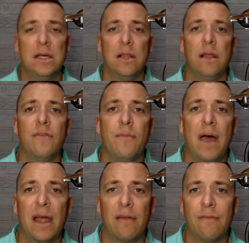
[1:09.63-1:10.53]
Love the
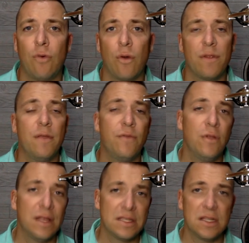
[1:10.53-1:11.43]
back and forth. And if
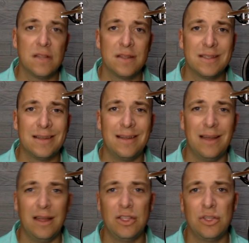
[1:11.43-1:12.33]
you're listening to this on
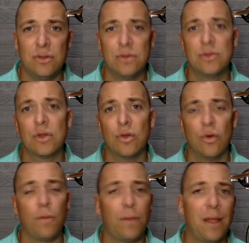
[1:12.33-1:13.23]
iTunes or
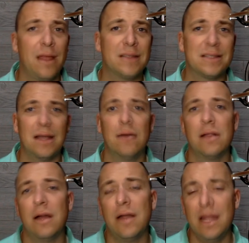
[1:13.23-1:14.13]
Google Play,
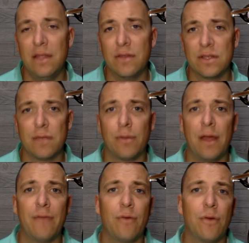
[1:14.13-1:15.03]
SoundCloud, any of those other
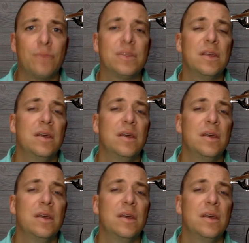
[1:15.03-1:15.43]
platforms,